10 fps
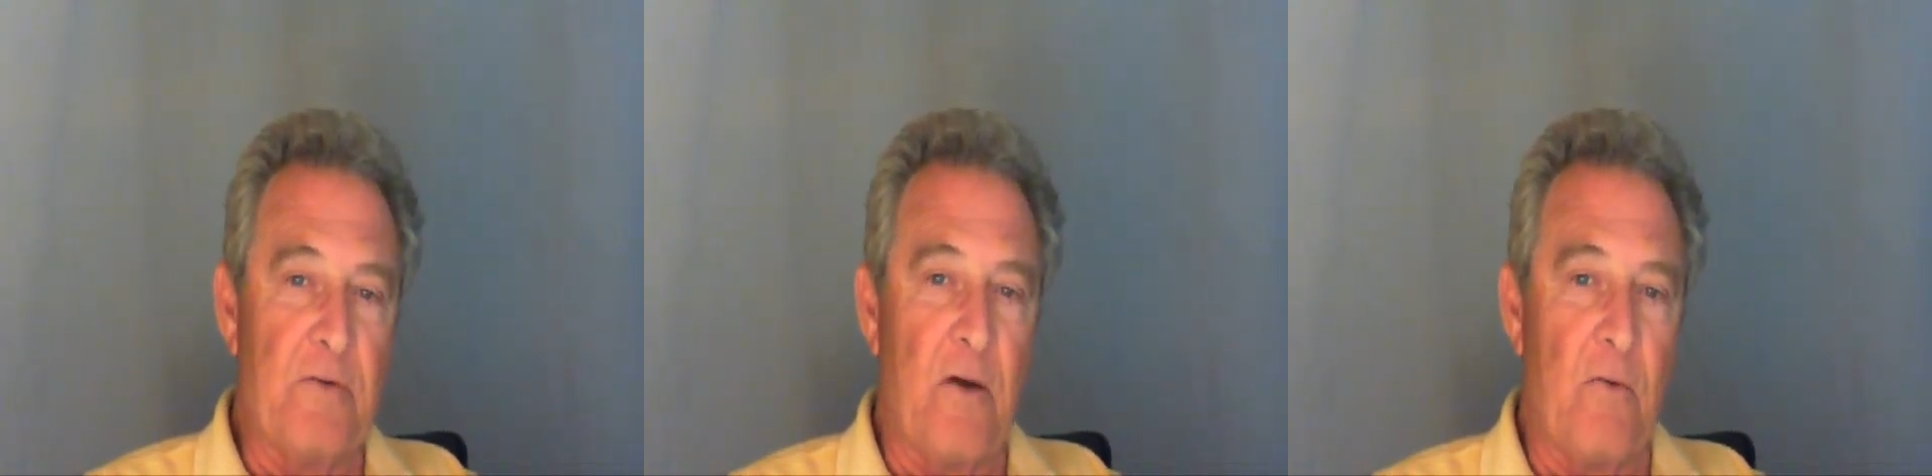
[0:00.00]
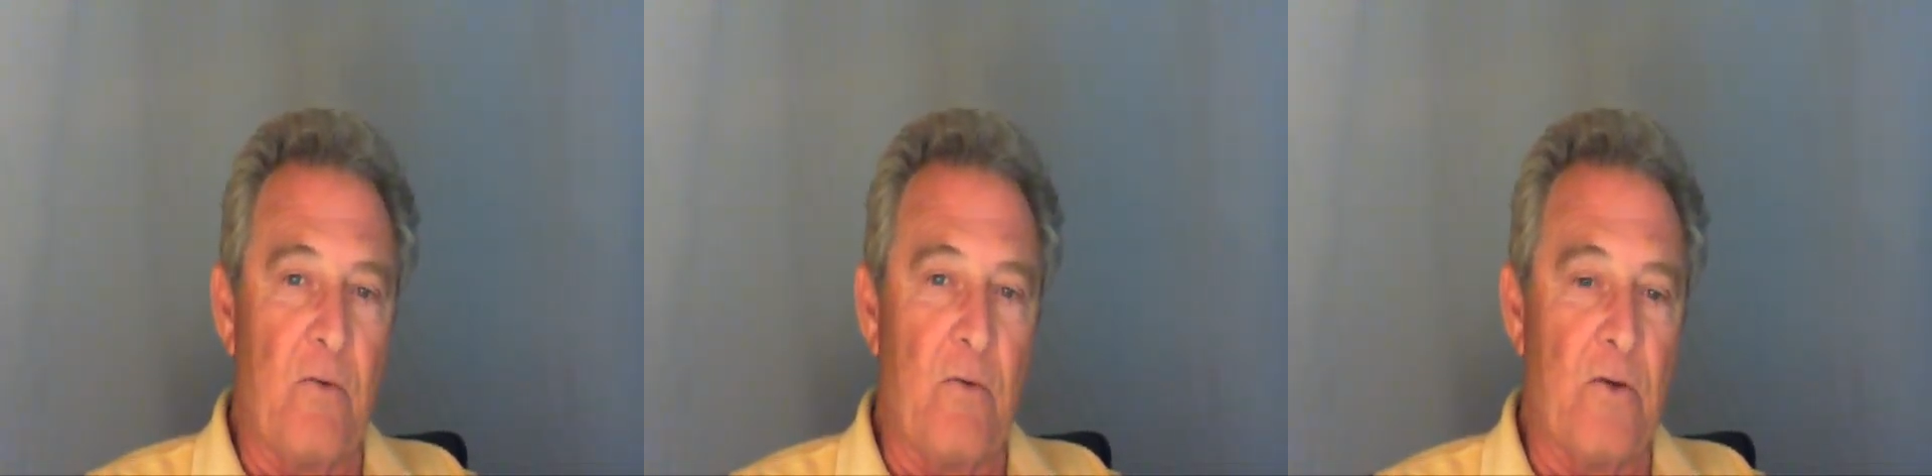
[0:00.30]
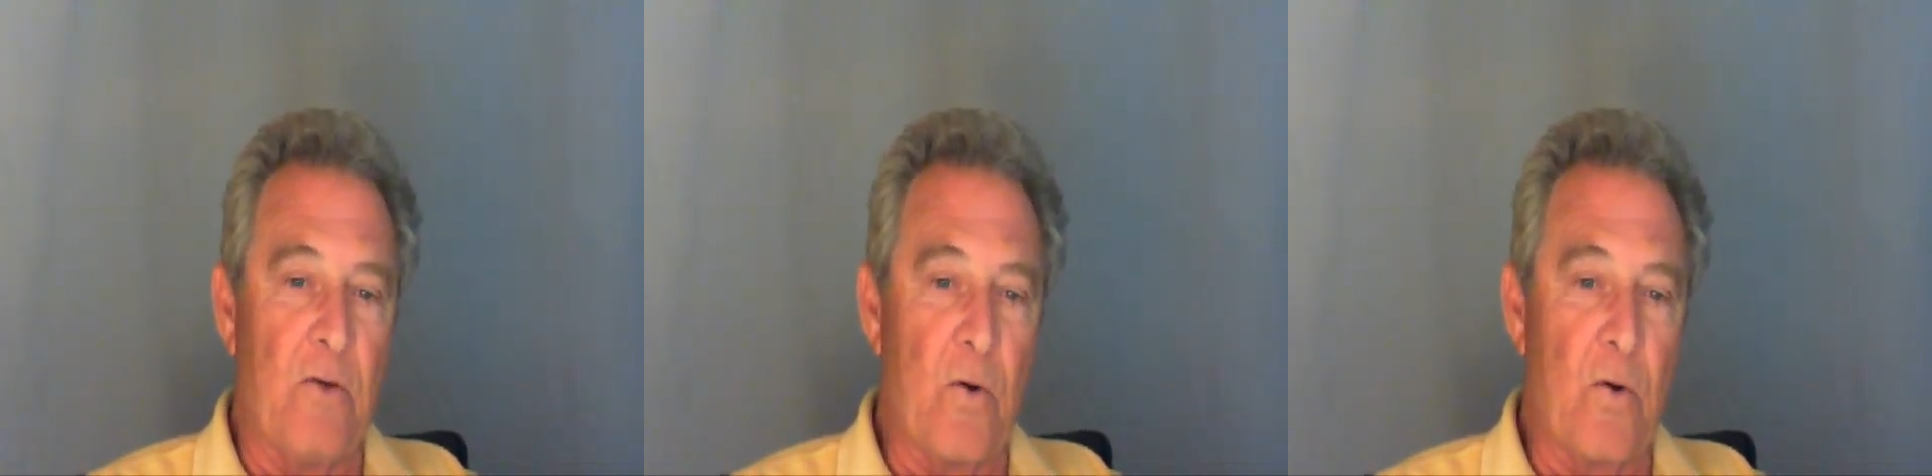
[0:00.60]
now while
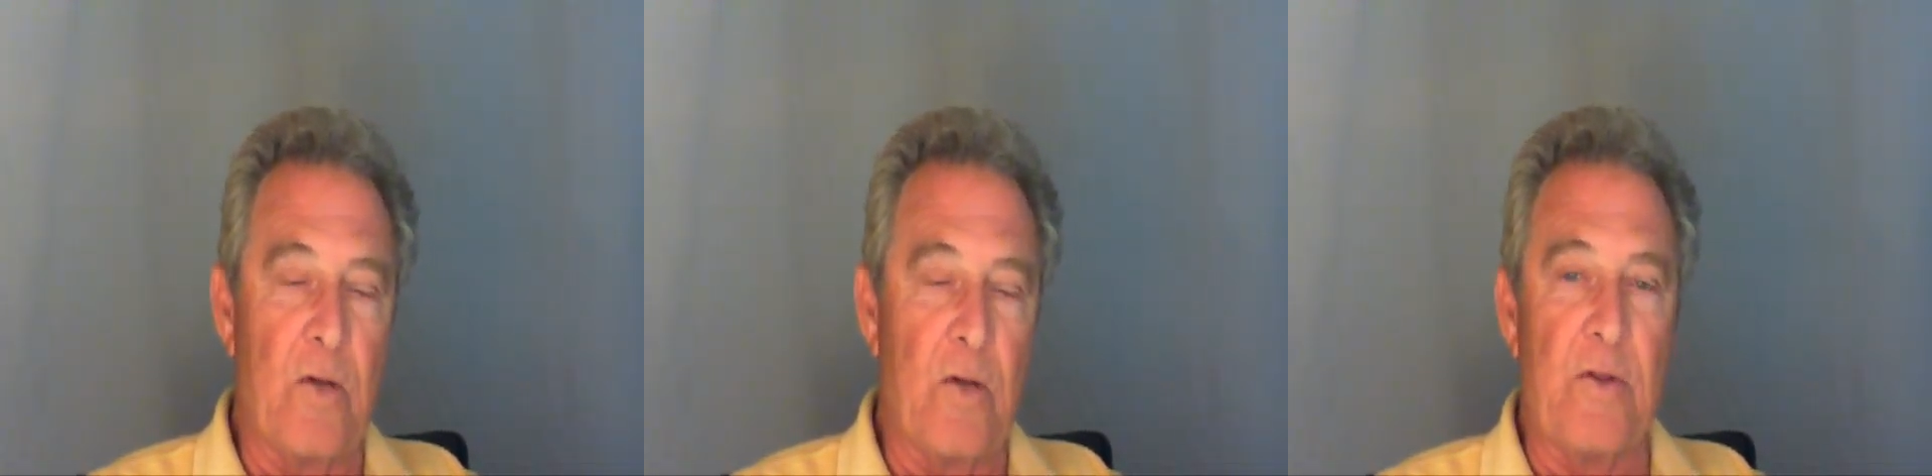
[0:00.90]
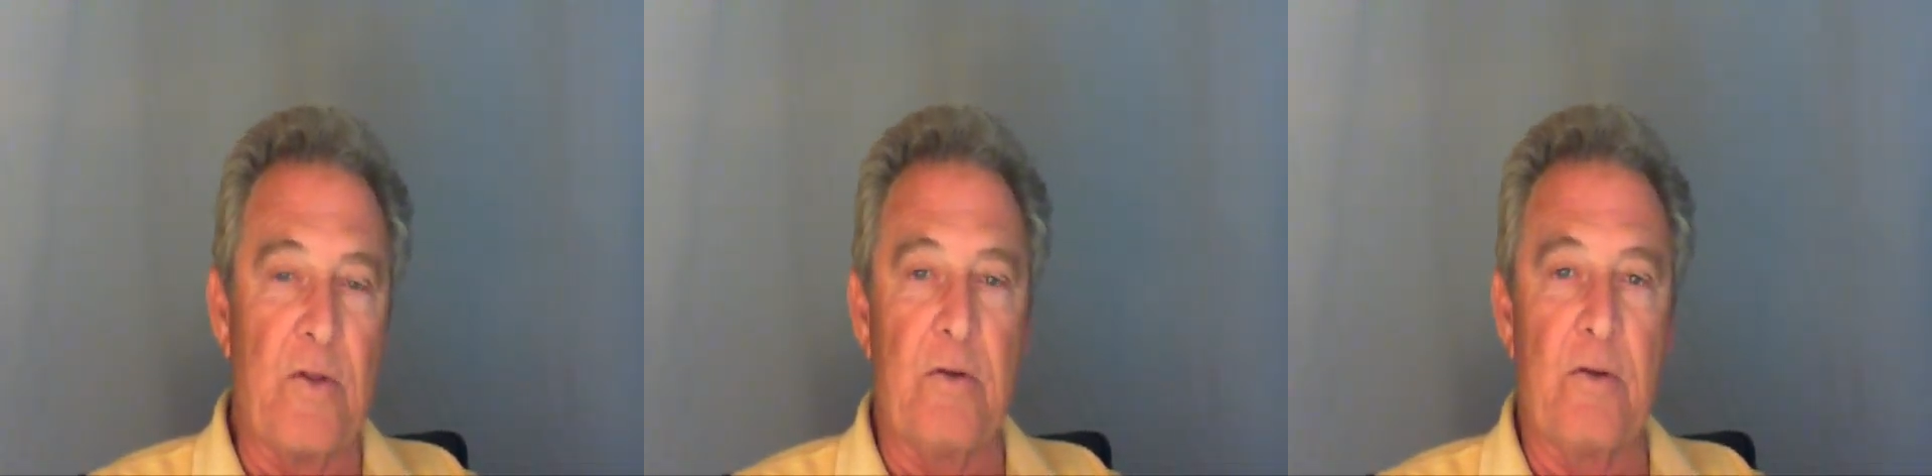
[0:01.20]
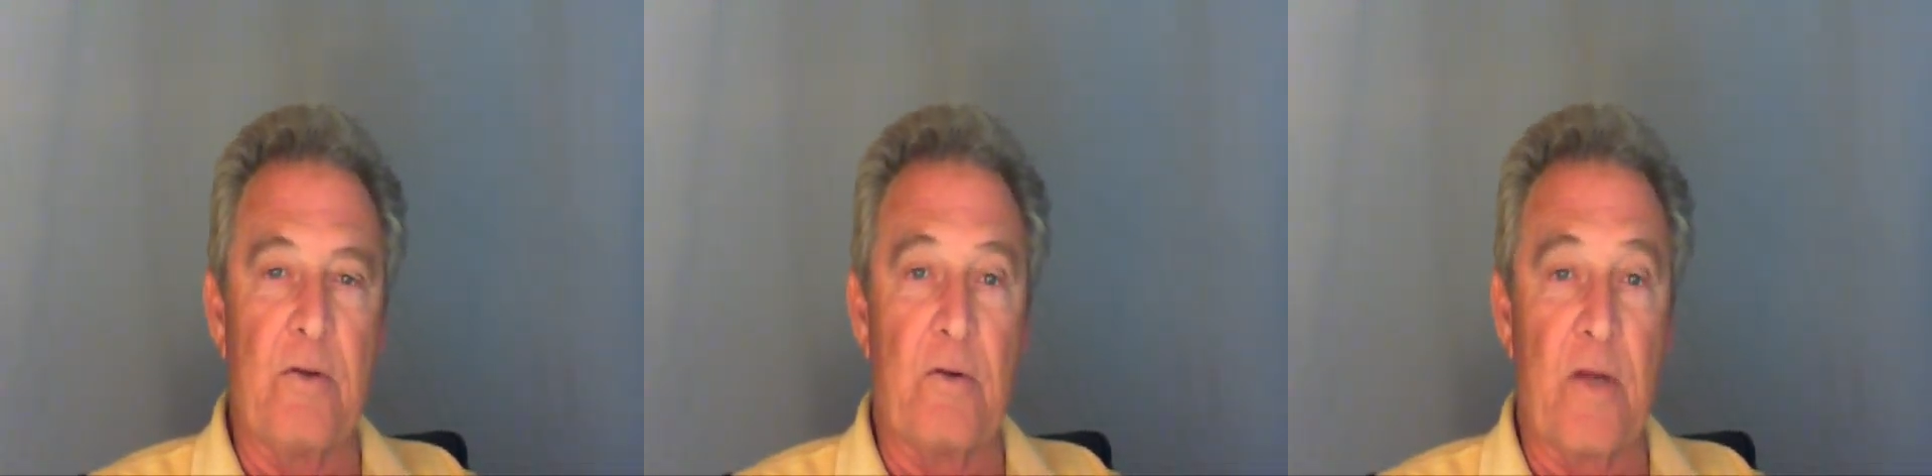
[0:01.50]
you're working with it
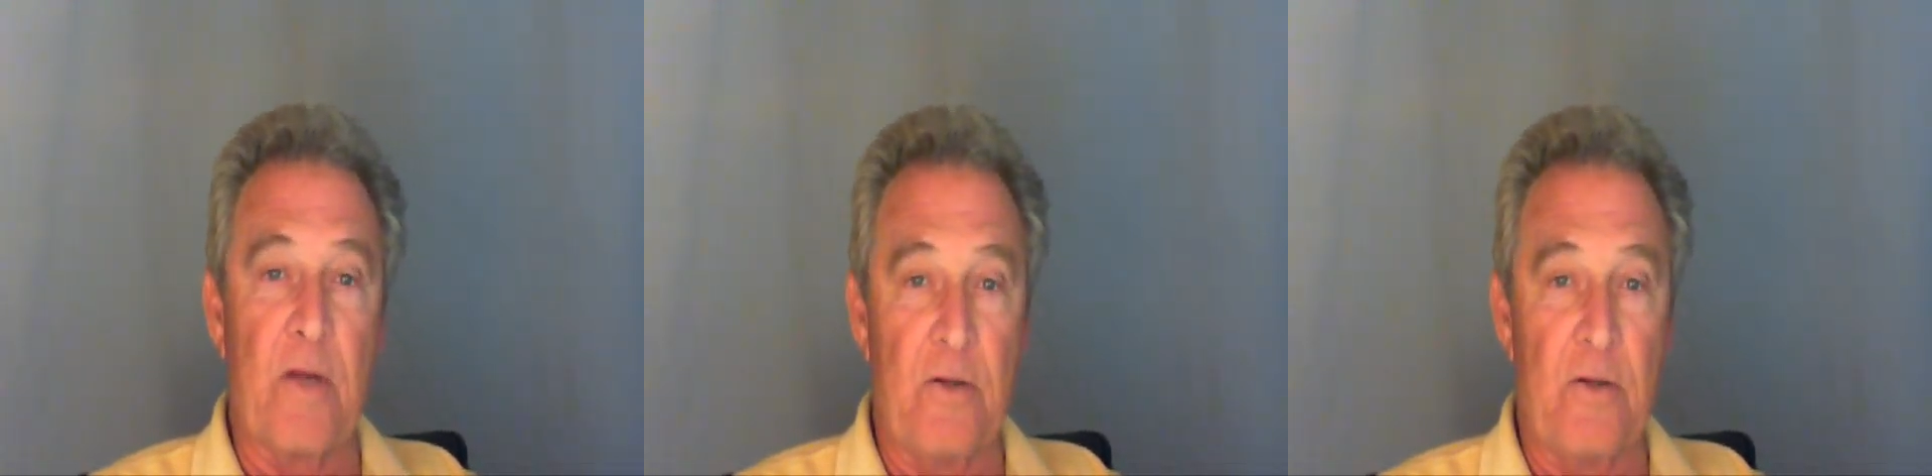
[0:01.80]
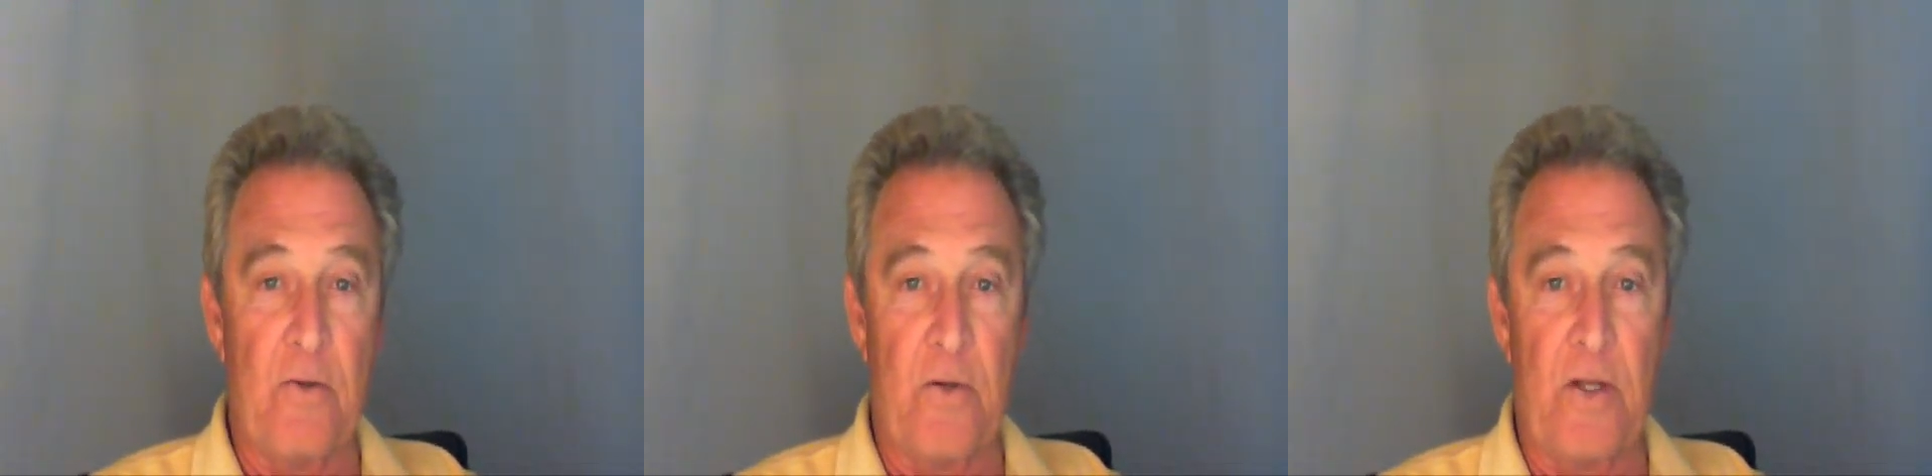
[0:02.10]
to learn how to do it,